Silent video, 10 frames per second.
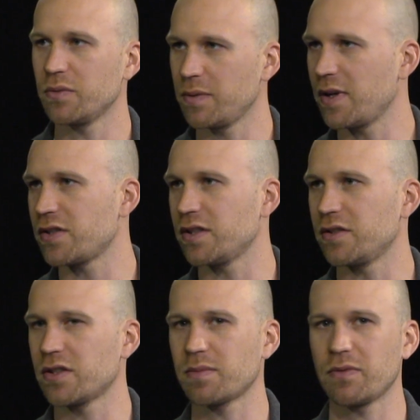We mentioned it
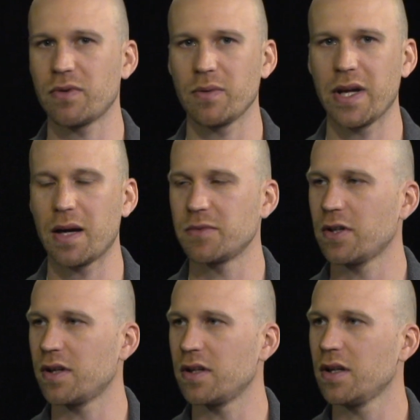just before we hopped
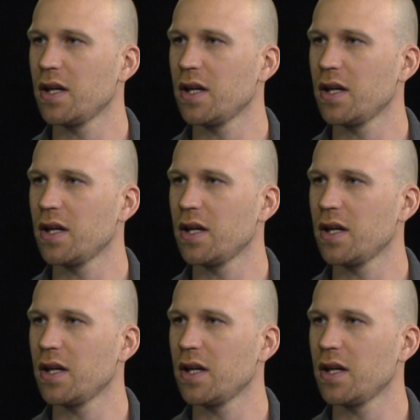on,